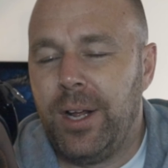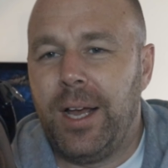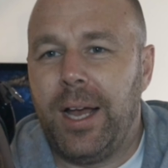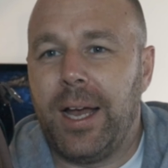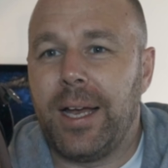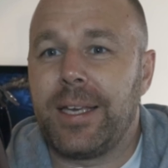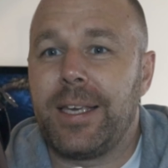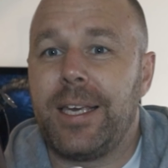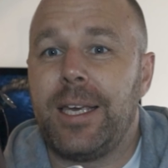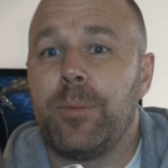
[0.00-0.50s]

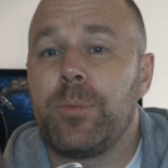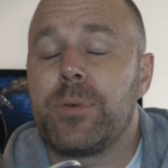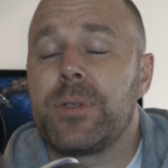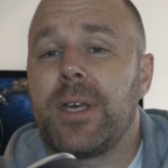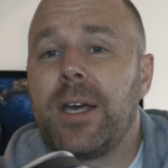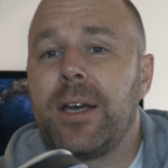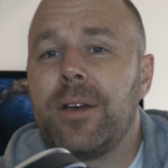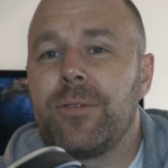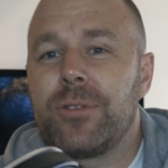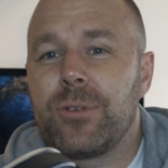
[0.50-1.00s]
and keeps
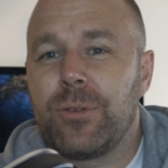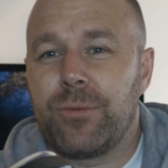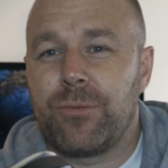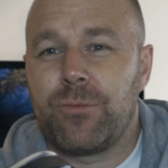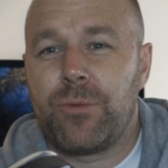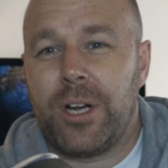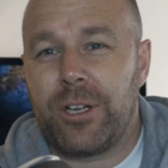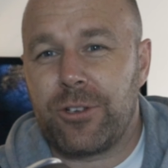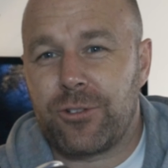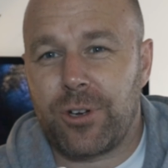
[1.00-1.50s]
that sort of
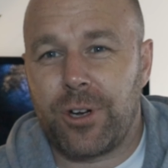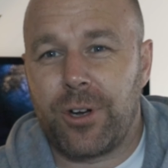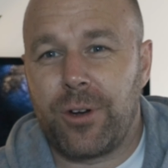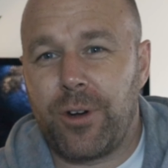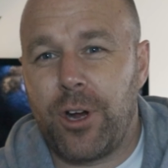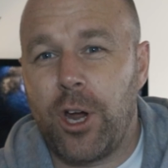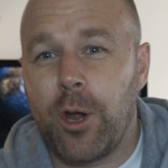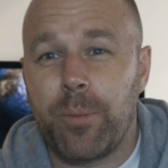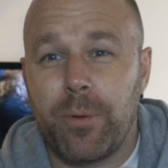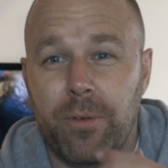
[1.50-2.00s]
retro
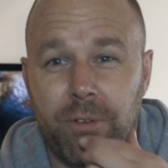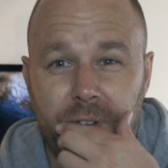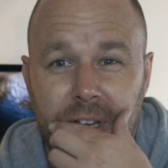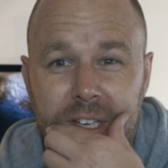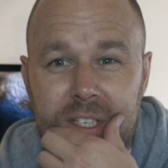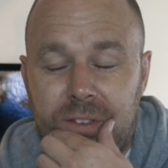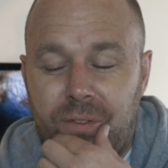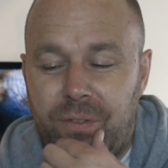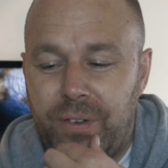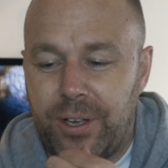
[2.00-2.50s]
open
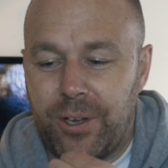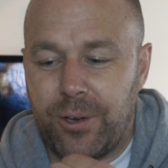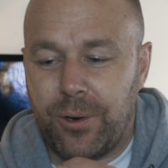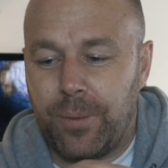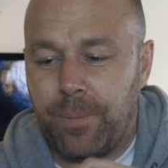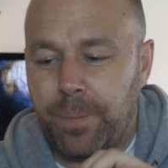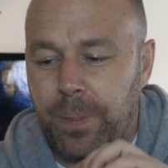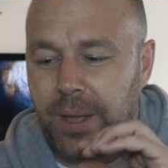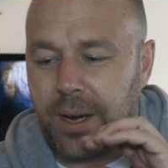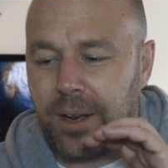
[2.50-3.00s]
face
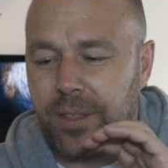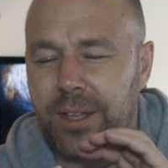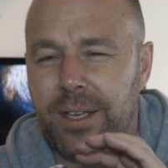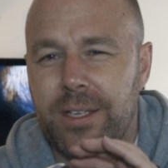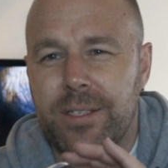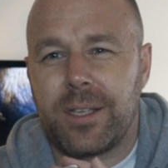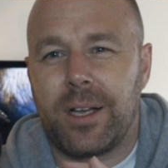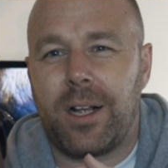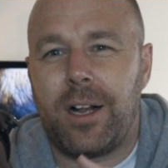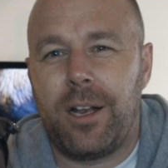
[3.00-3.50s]
feel. I think
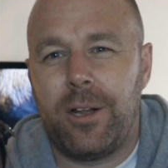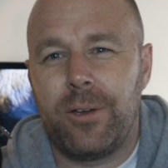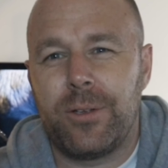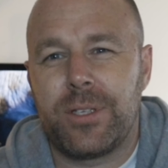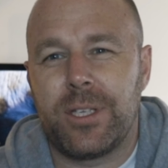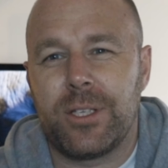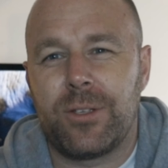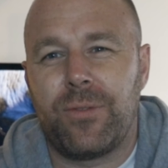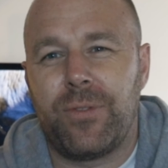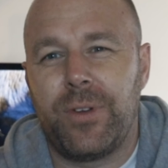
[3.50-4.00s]
it's the
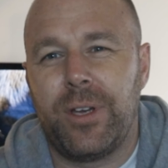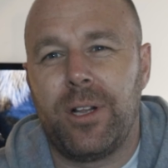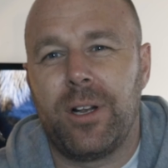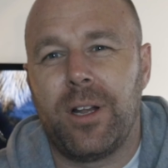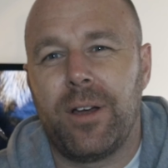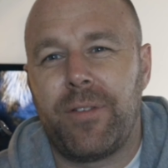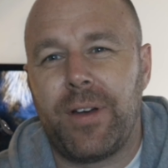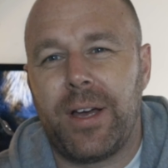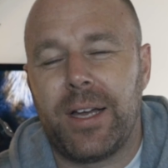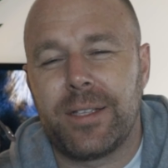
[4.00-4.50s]
closest feel
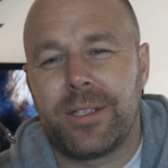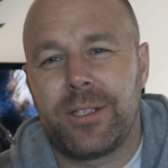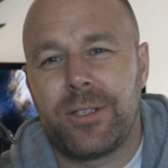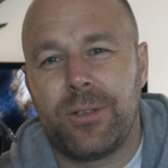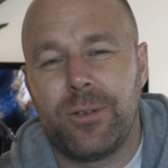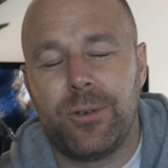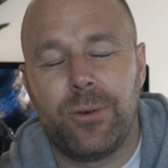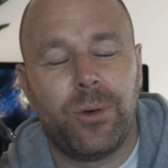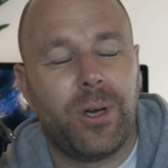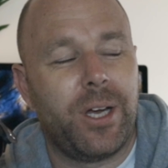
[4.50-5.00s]
I've had
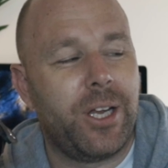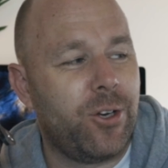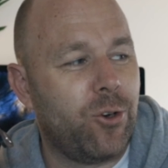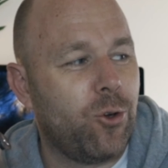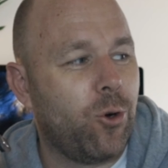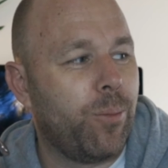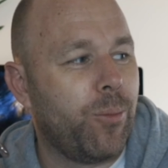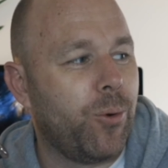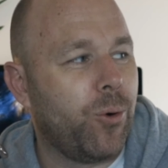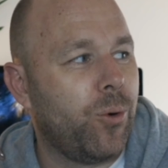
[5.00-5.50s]
to a
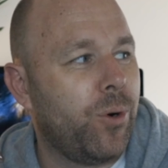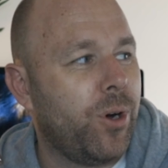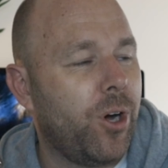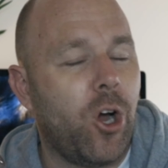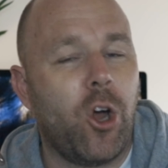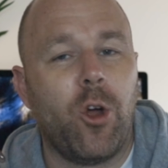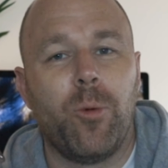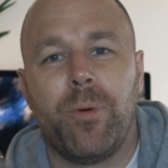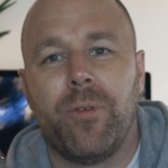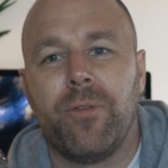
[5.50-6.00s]
normal
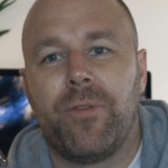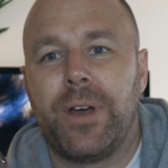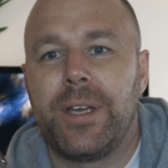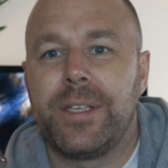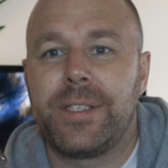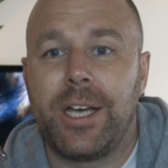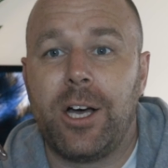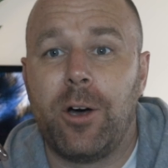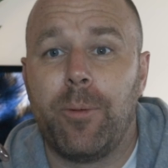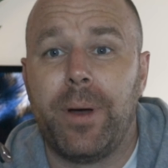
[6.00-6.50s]
open
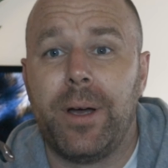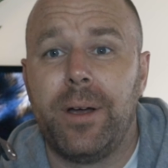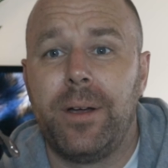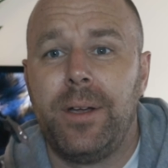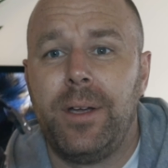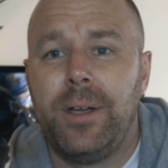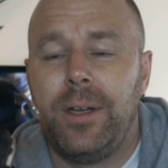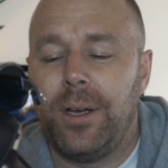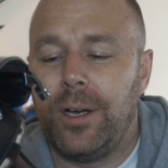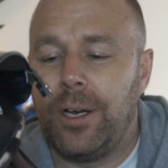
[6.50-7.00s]
face helmet
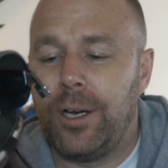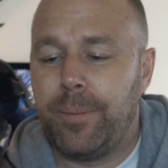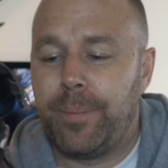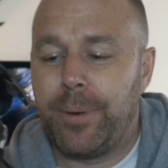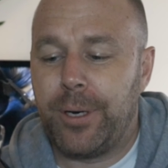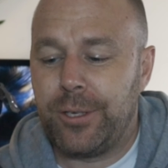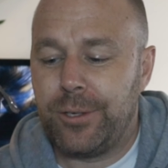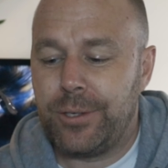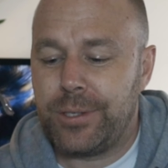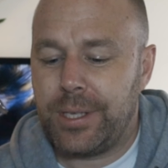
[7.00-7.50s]

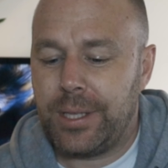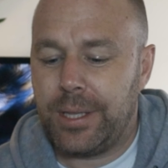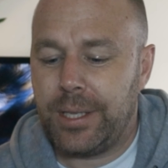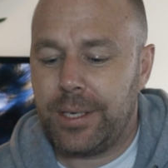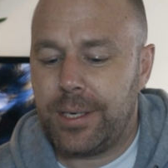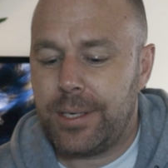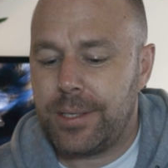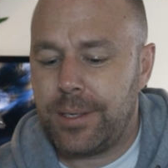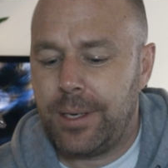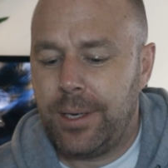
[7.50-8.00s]
by using
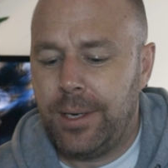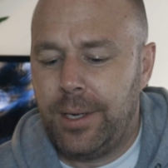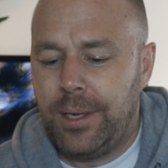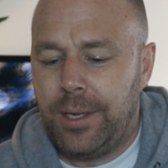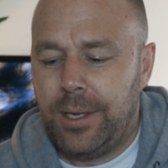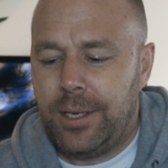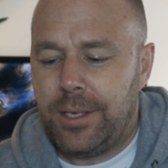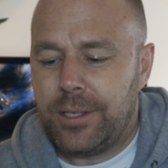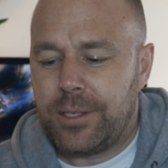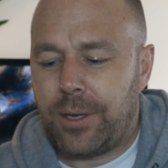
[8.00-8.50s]
this.
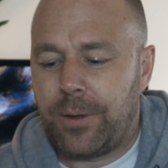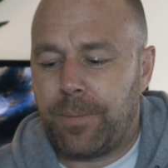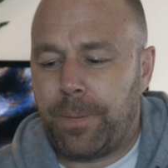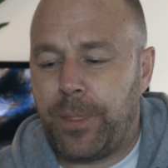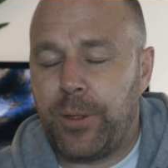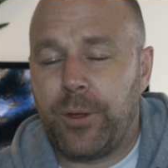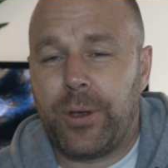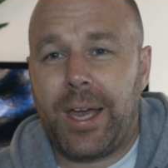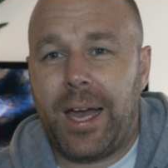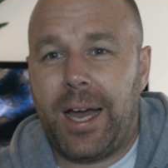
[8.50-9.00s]
So
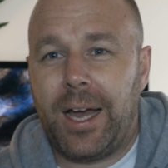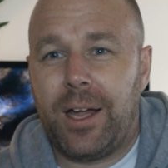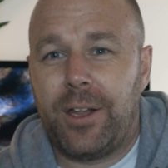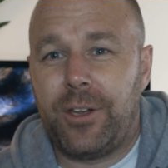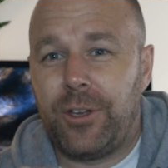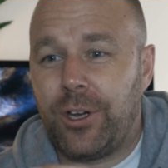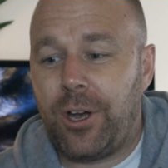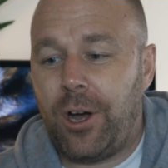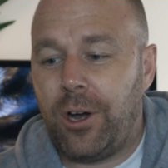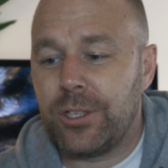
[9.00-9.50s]
you
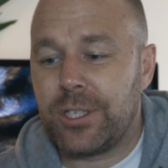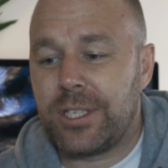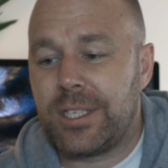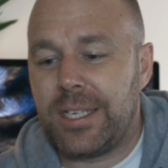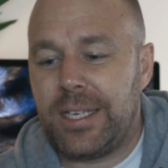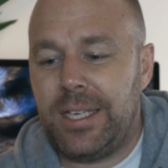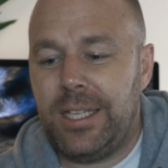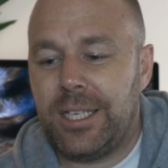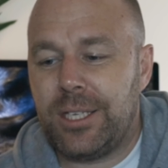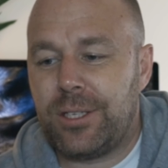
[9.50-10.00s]
can't
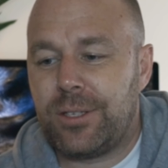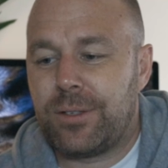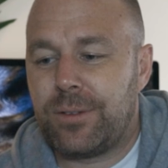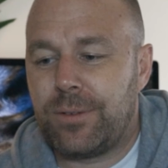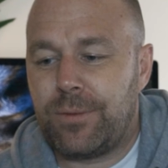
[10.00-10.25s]
see this